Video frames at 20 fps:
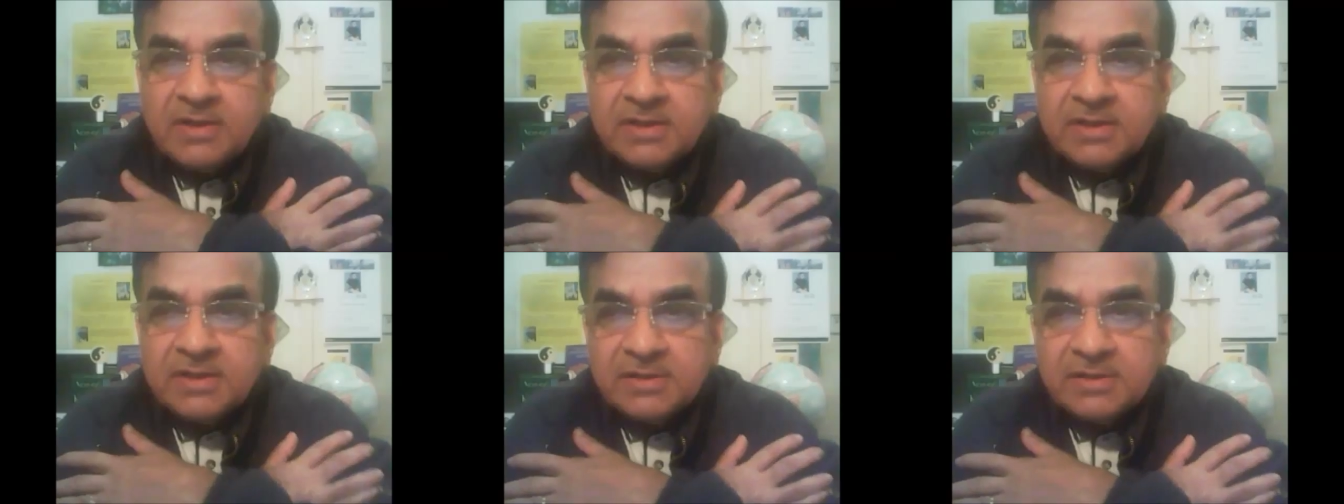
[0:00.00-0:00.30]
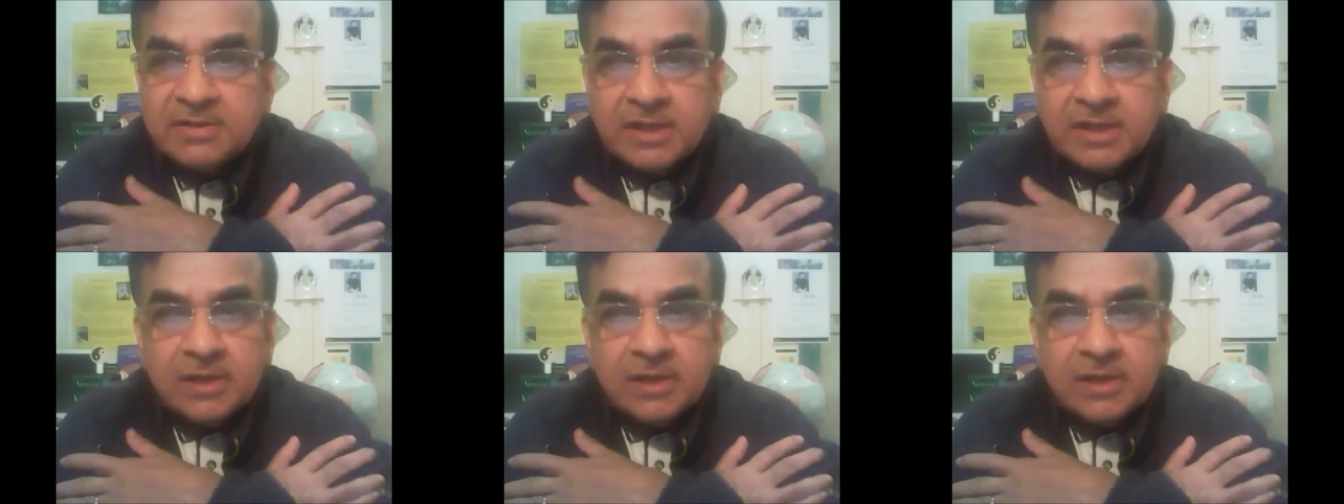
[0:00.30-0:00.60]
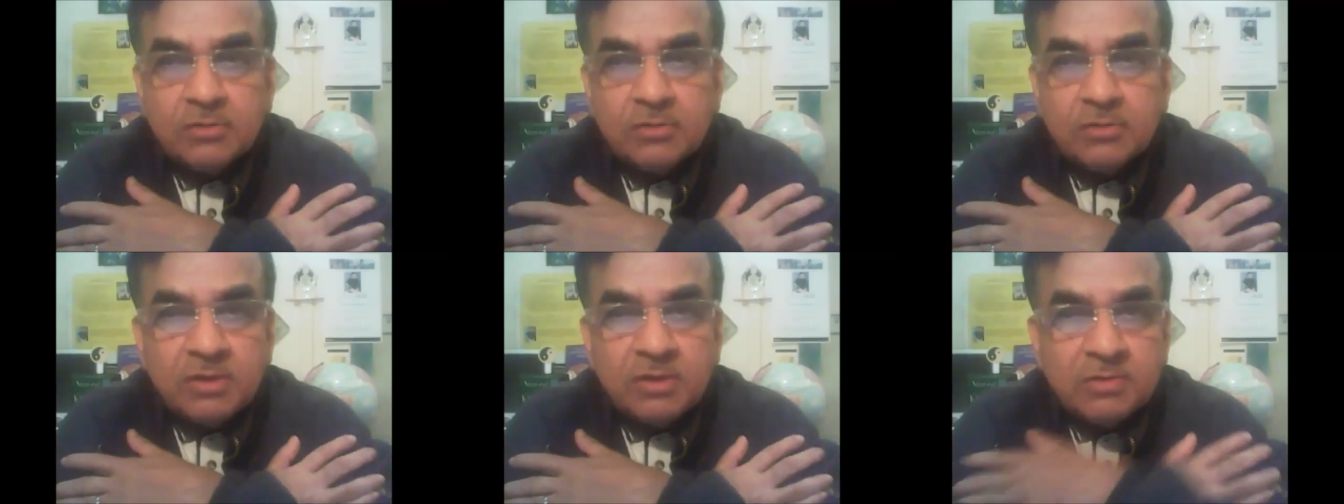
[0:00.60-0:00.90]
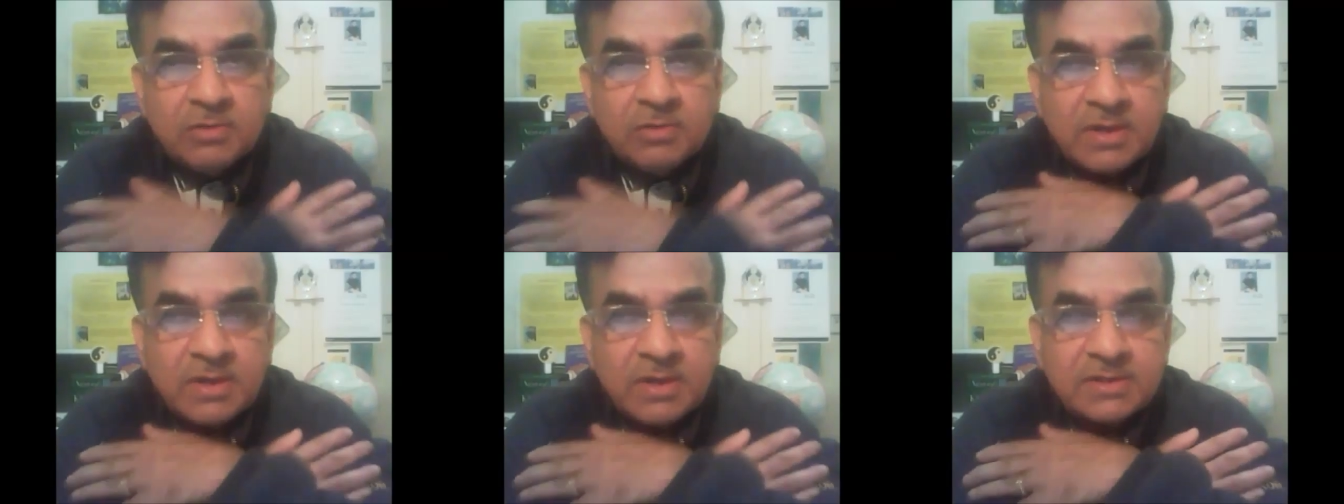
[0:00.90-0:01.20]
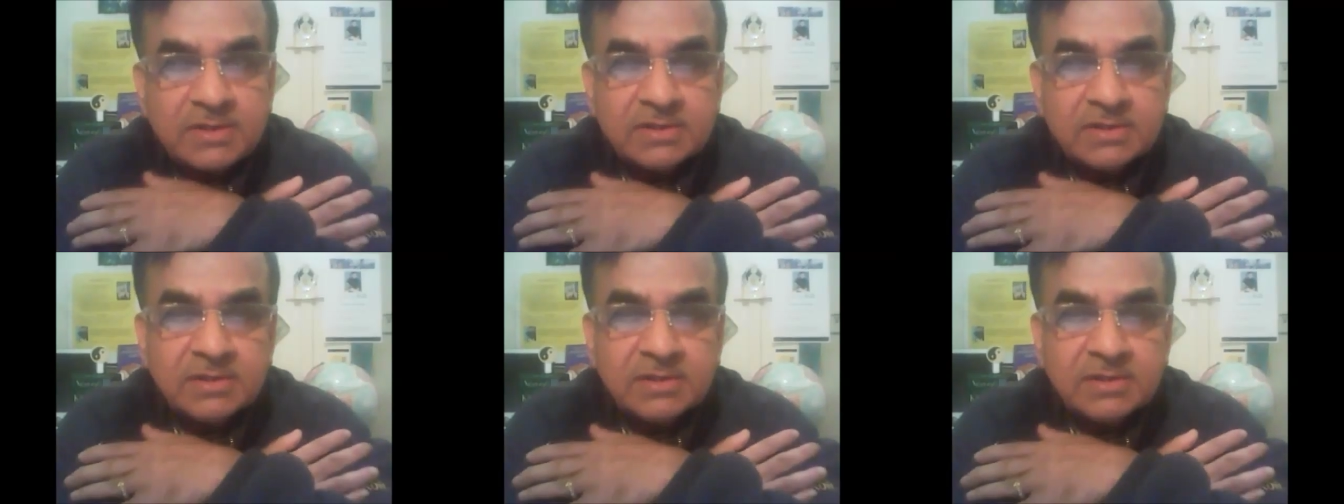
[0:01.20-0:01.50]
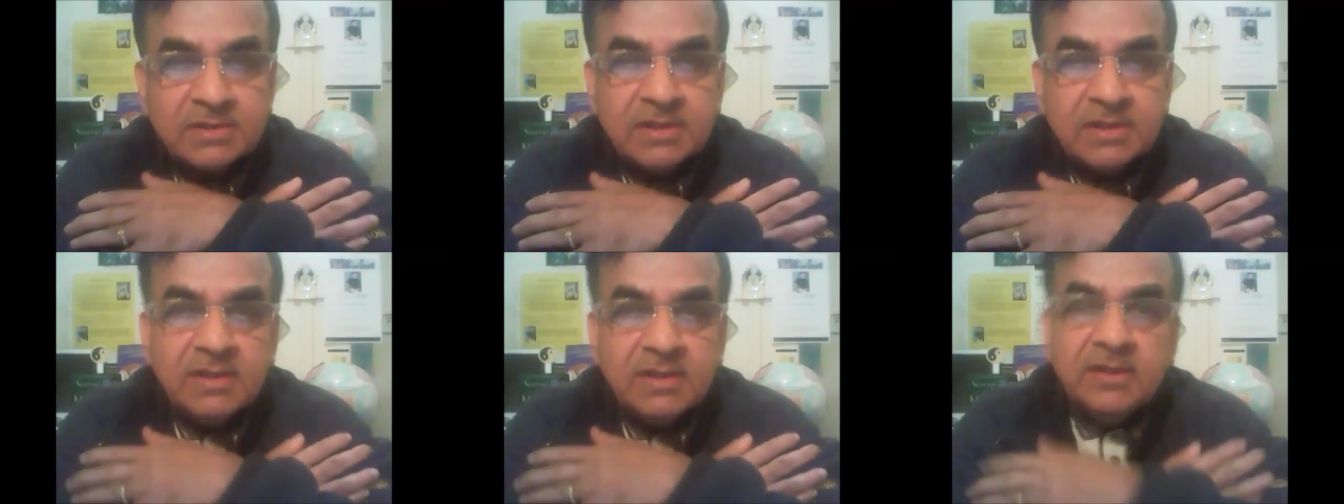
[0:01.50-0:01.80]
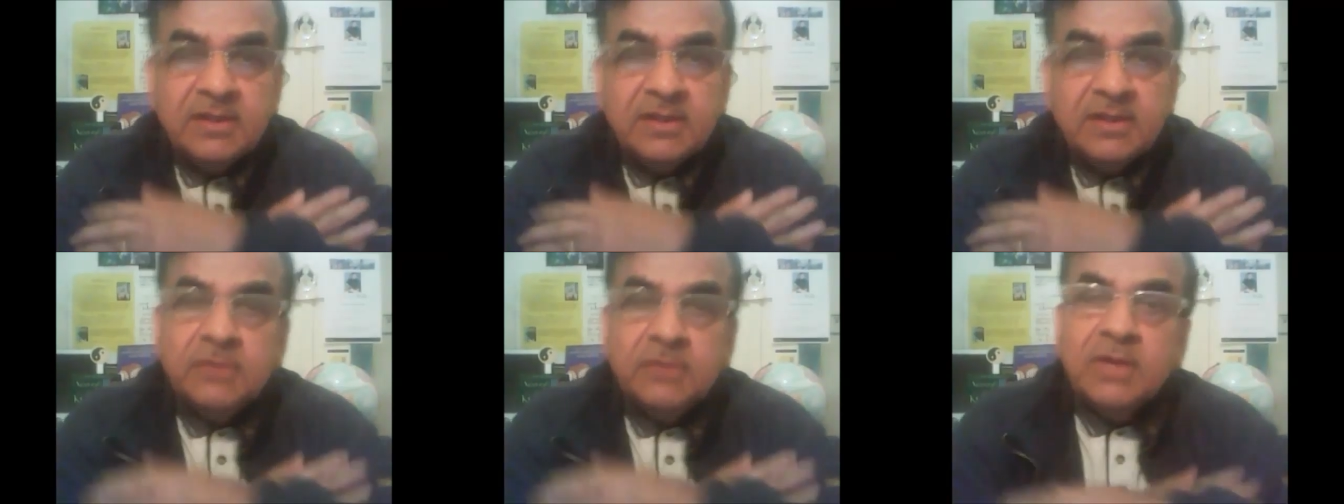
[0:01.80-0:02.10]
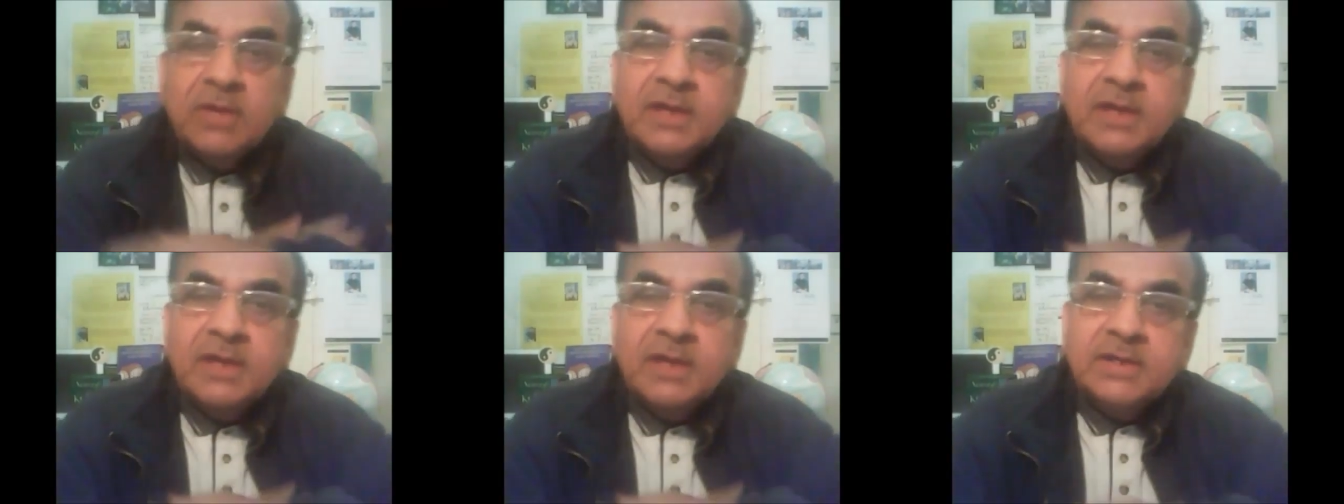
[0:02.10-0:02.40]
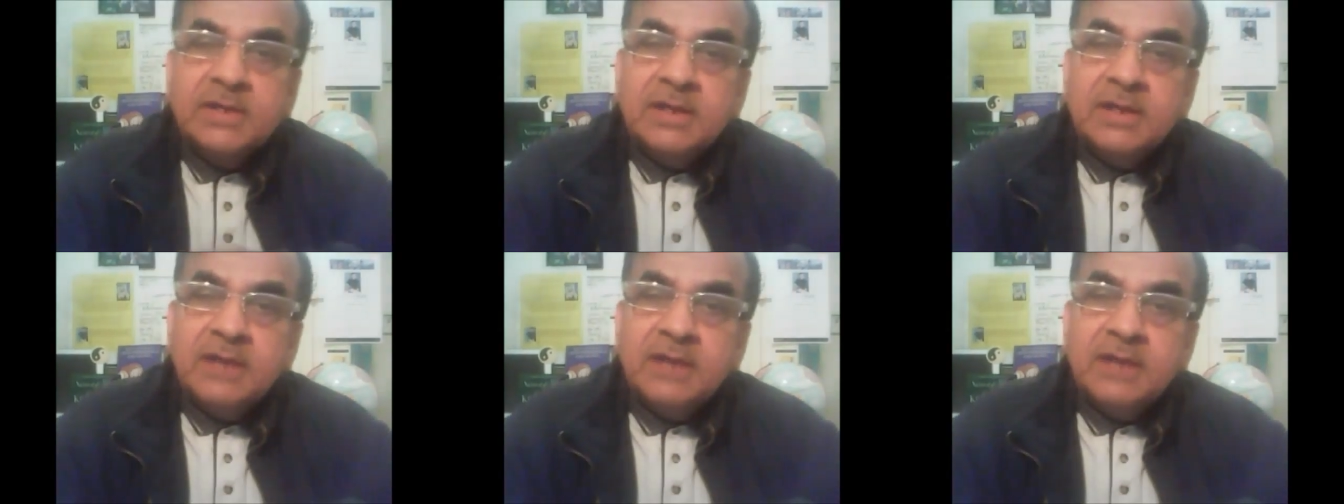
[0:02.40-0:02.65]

and Second World Wars, uniting